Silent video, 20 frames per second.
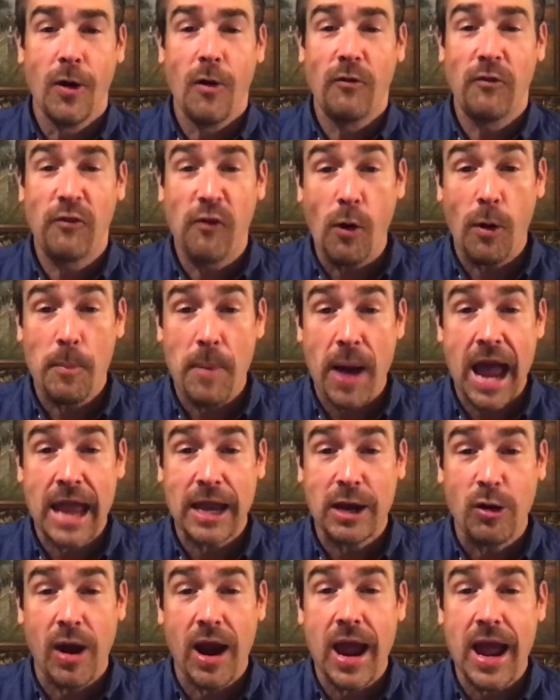for by
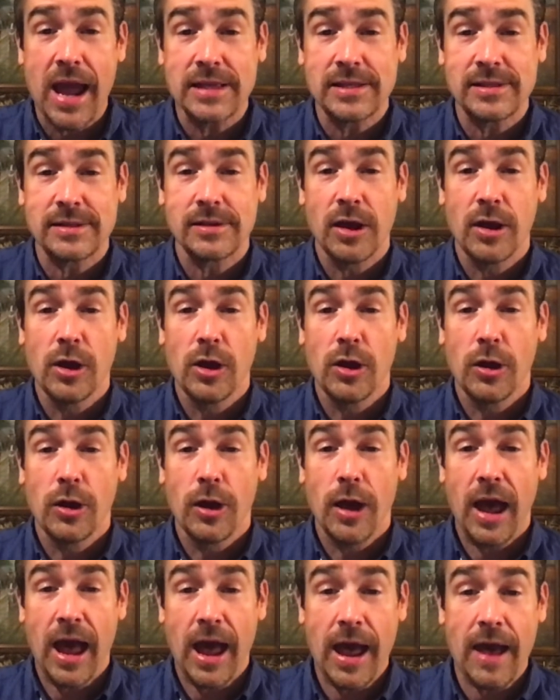grace,
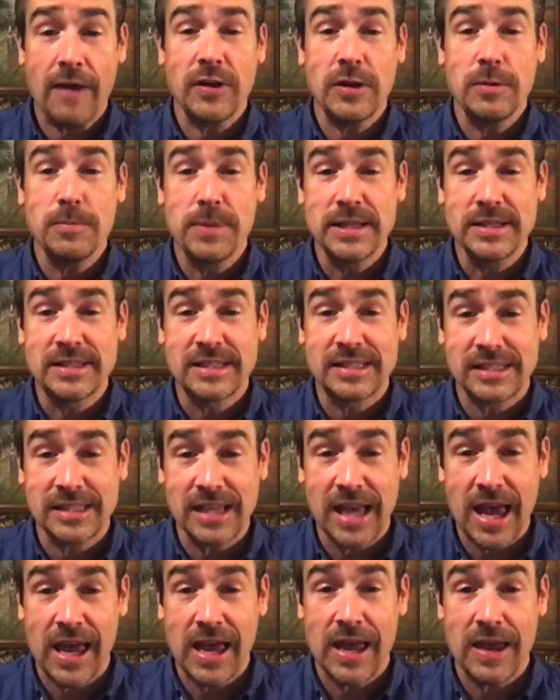having been
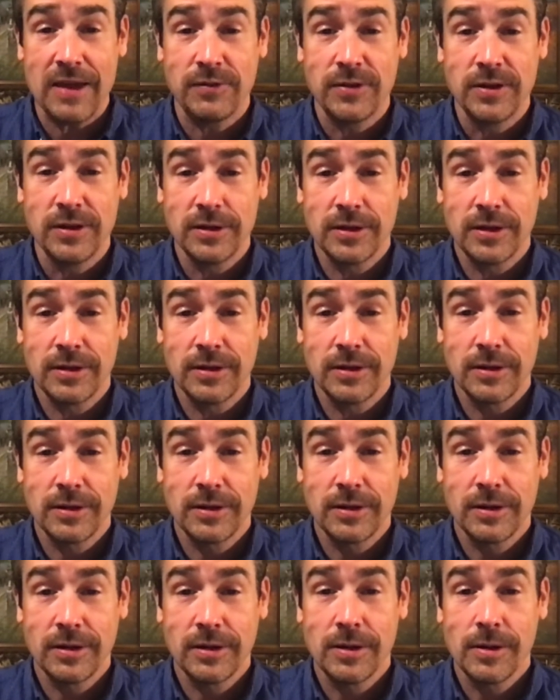saved
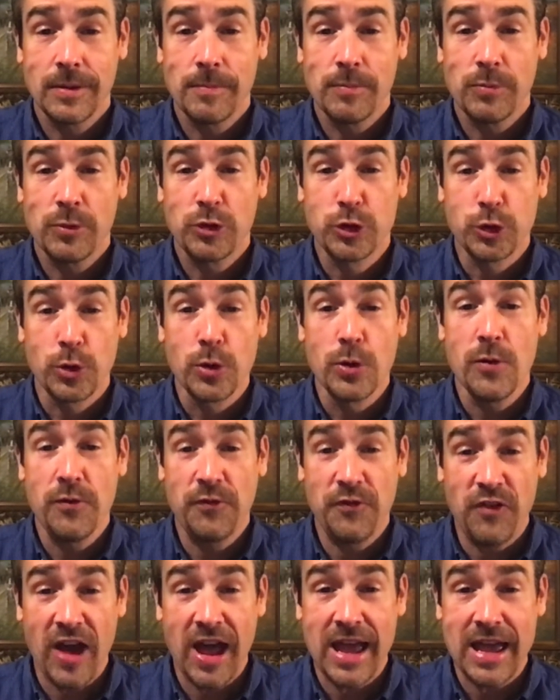through
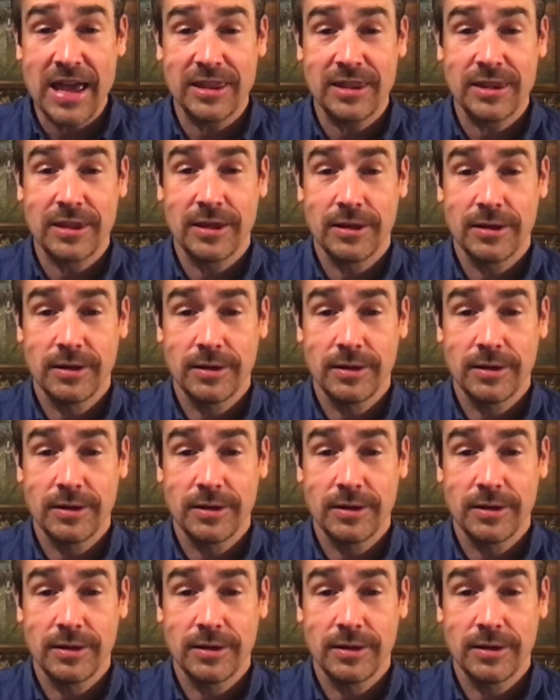faith,